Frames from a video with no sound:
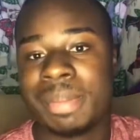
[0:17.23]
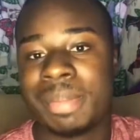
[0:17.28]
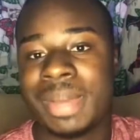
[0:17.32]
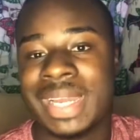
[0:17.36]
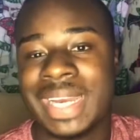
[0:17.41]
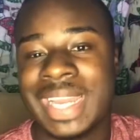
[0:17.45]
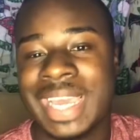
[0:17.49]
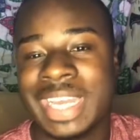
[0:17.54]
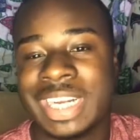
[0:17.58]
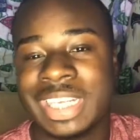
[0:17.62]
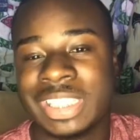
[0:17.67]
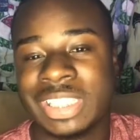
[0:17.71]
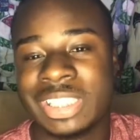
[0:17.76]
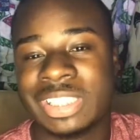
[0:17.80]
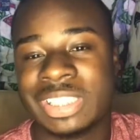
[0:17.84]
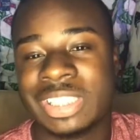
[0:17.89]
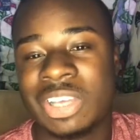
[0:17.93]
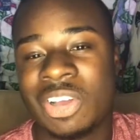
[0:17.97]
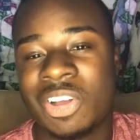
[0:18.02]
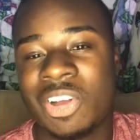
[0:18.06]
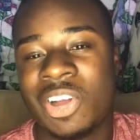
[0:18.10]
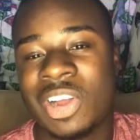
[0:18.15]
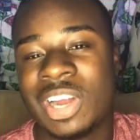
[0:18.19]
and my dad
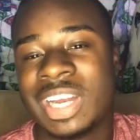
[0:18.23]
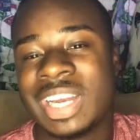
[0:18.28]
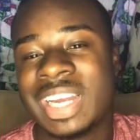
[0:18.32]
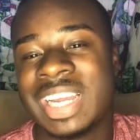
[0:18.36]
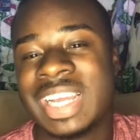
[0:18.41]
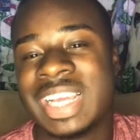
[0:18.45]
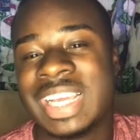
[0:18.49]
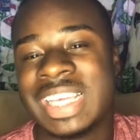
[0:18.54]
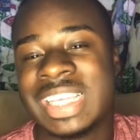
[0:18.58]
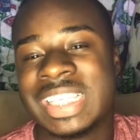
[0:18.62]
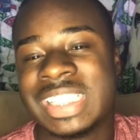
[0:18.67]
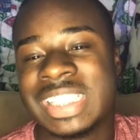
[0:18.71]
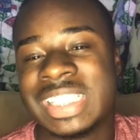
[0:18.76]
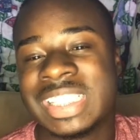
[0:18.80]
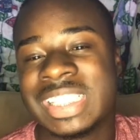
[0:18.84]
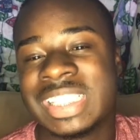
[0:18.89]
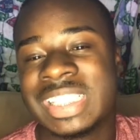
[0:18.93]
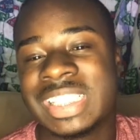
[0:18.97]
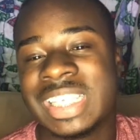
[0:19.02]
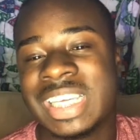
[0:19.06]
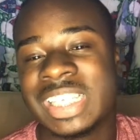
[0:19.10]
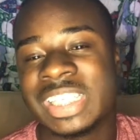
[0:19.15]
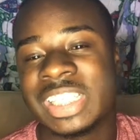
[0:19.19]
are in
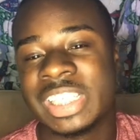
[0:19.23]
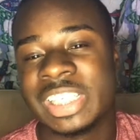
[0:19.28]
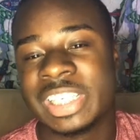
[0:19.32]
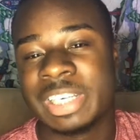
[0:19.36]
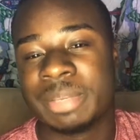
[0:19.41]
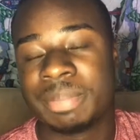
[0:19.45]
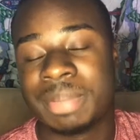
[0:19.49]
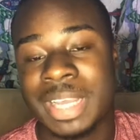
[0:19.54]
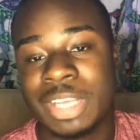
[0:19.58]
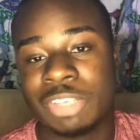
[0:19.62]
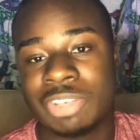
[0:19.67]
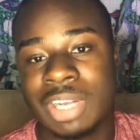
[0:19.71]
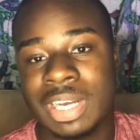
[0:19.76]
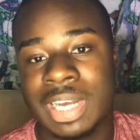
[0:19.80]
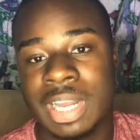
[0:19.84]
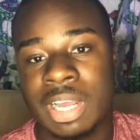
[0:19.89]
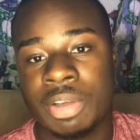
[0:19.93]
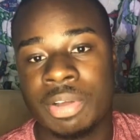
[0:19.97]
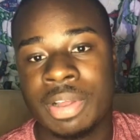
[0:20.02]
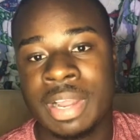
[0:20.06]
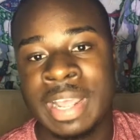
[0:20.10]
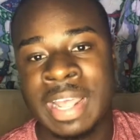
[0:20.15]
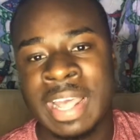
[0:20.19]
such a good place right
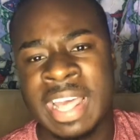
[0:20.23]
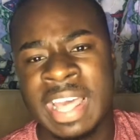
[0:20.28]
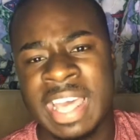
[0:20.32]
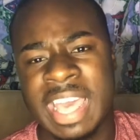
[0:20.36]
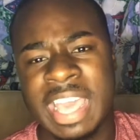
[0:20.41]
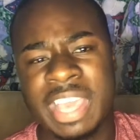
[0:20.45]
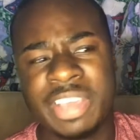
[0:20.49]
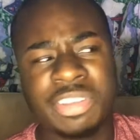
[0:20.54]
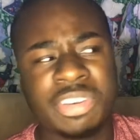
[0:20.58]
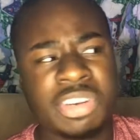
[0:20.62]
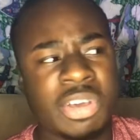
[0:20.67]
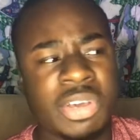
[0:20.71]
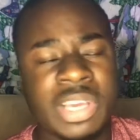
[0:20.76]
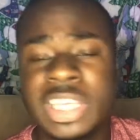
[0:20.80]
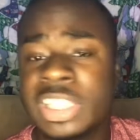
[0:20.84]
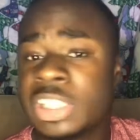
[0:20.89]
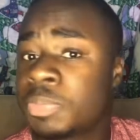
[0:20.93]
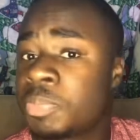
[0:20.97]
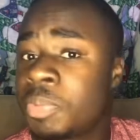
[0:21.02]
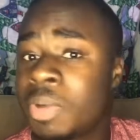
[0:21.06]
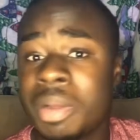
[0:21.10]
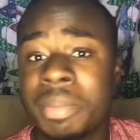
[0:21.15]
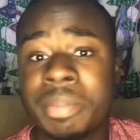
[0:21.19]
now. And he
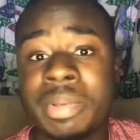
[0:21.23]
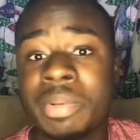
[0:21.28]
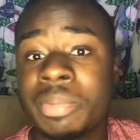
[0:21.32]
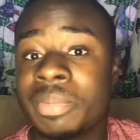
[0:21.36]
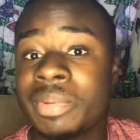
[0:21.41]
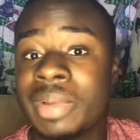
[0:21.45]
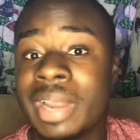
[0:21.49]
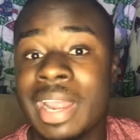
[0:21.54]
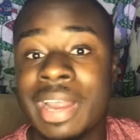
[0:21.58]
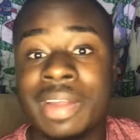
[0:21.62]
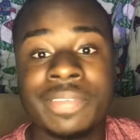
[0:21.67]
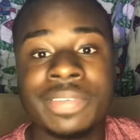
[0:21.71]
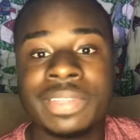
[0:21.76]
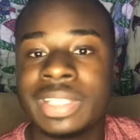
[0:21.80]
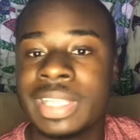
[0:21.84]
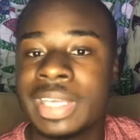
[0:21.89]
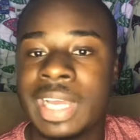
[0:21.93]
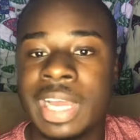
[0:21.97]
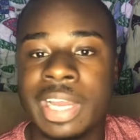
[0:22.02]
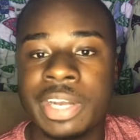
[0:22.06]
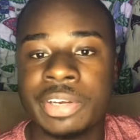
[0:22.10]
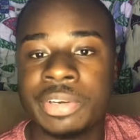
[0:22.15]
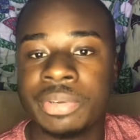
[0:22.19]
supports me with
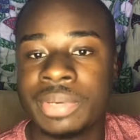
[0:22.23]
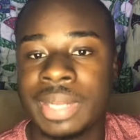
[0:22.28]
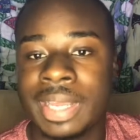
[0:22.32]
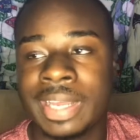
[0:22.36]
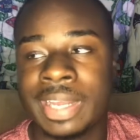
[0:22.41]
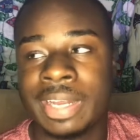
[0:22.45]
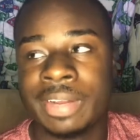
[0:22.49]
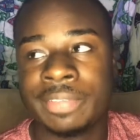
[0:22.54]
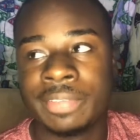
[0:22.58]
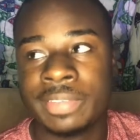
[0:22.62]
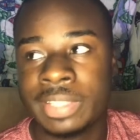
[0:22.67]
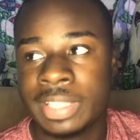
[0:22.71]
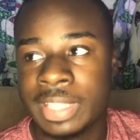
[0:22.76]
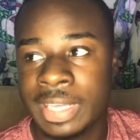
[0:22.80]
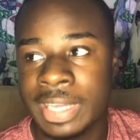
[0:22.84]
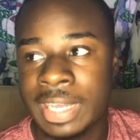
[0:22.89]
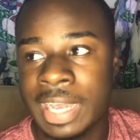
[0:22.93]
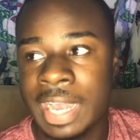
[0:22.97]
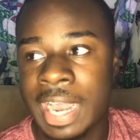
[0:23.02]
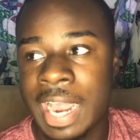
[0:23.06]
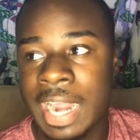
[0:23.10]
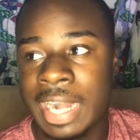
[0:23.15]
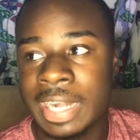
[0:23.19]
everything I do, like
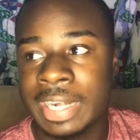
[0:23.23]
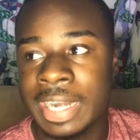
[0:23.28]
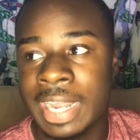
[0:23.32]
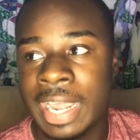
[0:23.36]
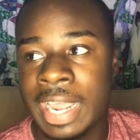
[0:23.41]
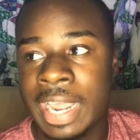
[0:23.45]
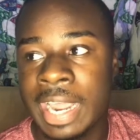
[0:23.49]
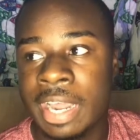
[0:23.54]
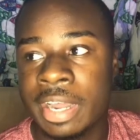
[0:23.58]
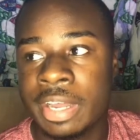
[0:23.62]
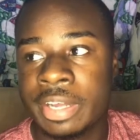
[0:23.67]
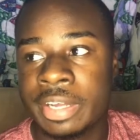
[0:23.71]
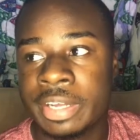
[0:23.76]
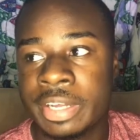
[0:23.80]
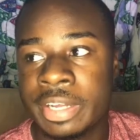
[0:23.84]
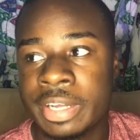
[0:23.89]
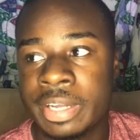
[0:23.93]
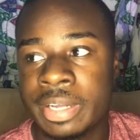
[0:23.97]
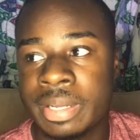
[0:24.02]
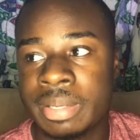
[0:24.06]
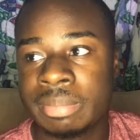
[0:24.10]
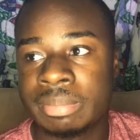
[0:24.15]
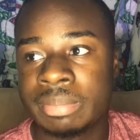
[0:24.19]
everything that
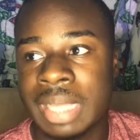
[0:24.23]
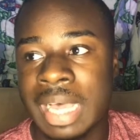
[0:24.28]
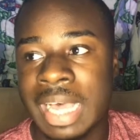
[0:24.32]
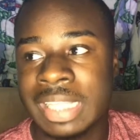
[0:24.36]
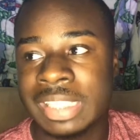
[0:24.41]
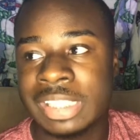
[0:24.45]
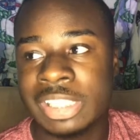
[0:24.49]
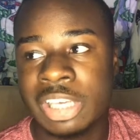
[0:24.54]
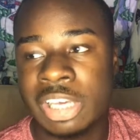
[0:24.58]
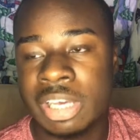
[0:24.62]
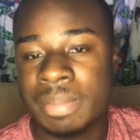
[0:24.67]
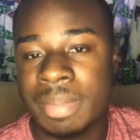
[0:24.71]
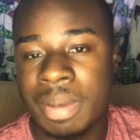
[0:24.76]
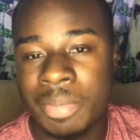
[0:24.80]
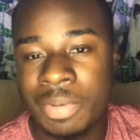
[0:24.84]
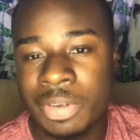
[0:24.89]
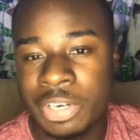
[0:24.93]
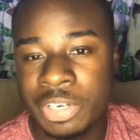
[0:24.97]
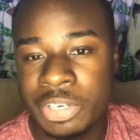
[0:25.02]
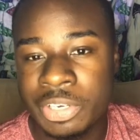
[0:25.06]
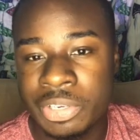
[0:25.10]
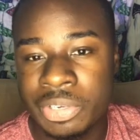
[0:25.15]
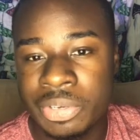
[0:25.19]
I tell him I
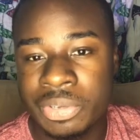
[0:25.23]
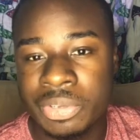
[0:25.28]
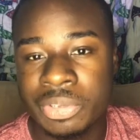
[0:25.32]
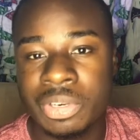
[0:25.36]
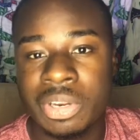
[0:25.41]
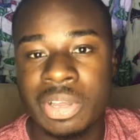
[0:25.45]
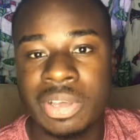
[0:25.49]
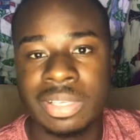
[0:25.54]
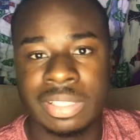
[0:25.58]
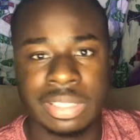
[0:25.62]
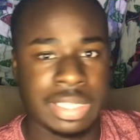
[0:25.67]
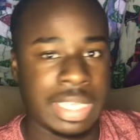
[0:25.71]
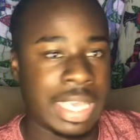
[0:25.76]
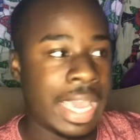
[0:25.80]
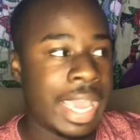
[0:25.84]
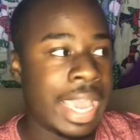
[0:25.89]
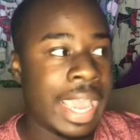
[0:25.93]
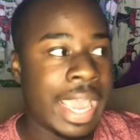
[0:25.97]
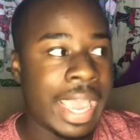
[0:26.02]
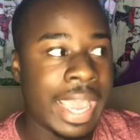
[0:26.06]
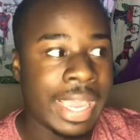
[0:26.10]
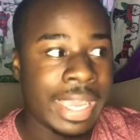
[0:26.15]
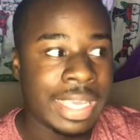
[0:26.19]
want to do,
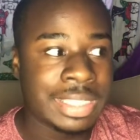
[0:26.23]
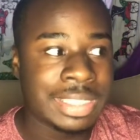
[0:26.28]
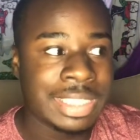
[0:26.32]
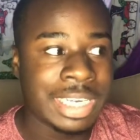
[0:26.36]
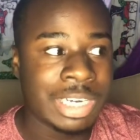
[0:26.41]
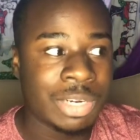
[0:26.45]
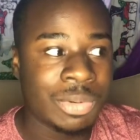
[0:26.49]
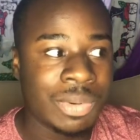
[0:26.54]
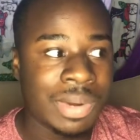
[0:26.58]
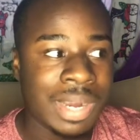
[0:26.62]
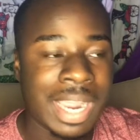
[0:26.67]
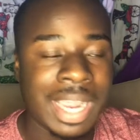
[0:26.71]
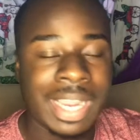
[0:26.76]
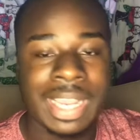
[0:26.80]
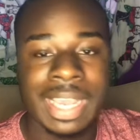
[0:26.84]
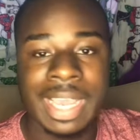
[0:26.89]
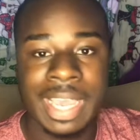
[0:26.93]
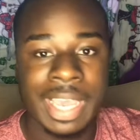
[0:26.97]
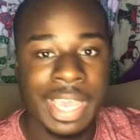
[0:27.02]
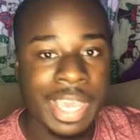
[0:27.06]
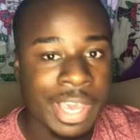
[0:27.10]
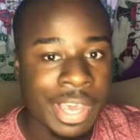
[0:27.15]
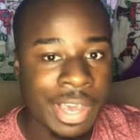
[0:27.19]
hey, is anywhere I
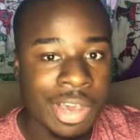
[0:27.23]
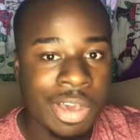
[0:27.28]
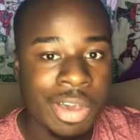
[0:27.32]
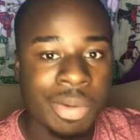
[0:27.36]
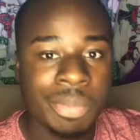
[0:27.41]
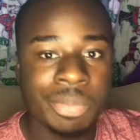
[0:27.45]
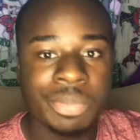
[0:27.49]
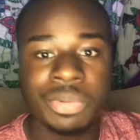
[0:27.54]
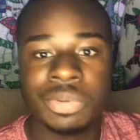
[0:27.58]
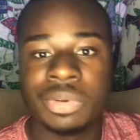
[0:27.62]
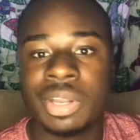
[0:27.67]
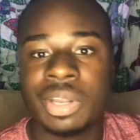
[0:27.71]
can help,